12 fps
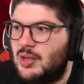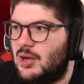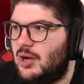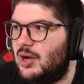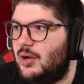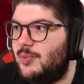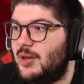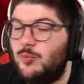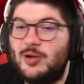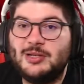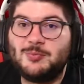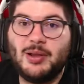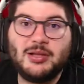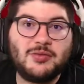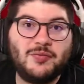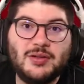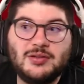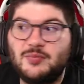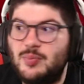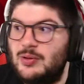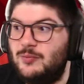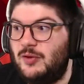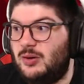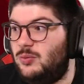um, and when he's played defensive
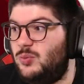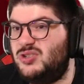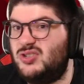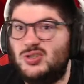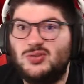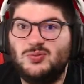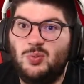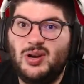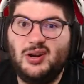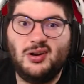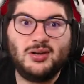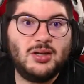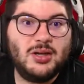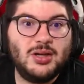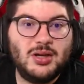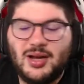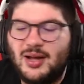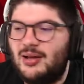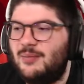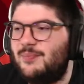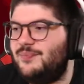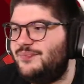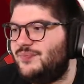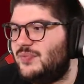midfield, which is weird. Um,
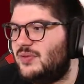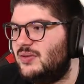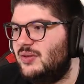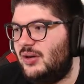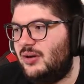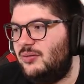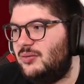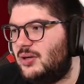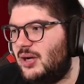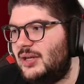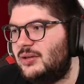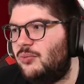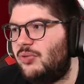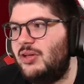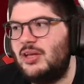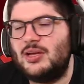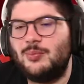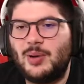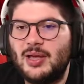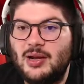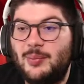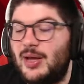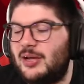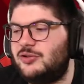you know, I don't think he can play in a
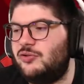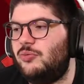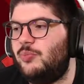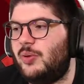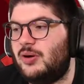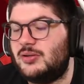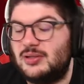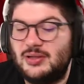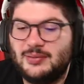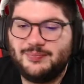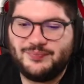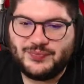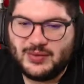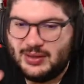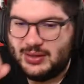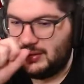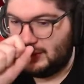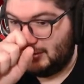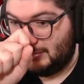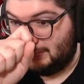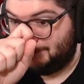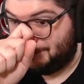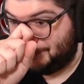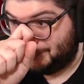back two personally.
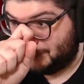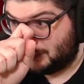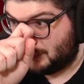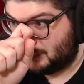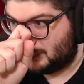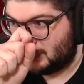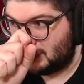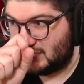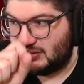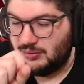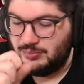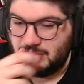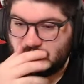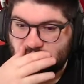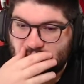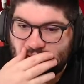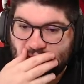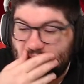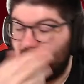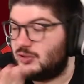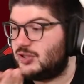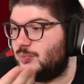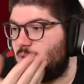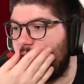Um, but uh, yeah, they
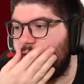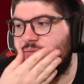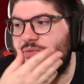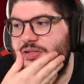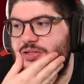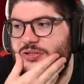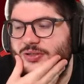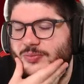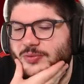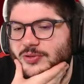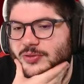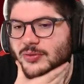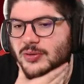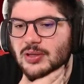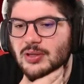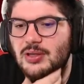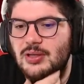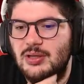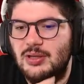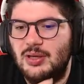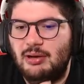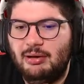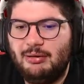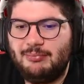also play a different system too.
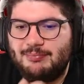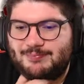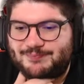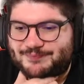Um,